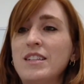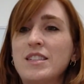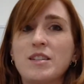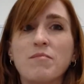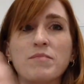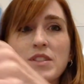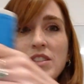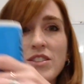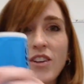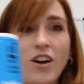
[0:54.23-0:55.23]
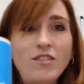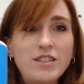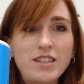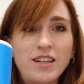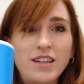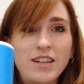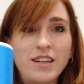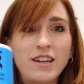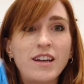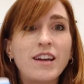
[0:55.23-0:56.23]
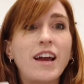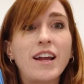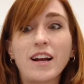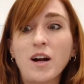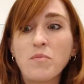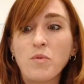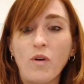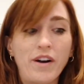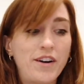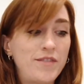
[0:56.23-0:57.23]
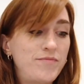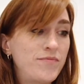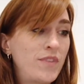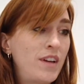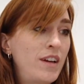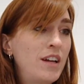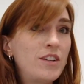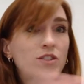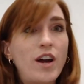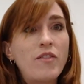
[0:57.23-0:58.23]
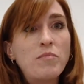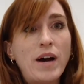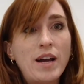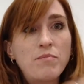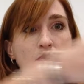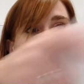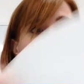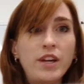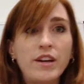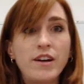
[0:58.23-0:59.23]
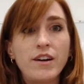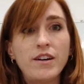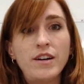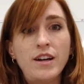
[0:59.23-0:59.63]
some salt, and a cup of water. So I have my bowl here,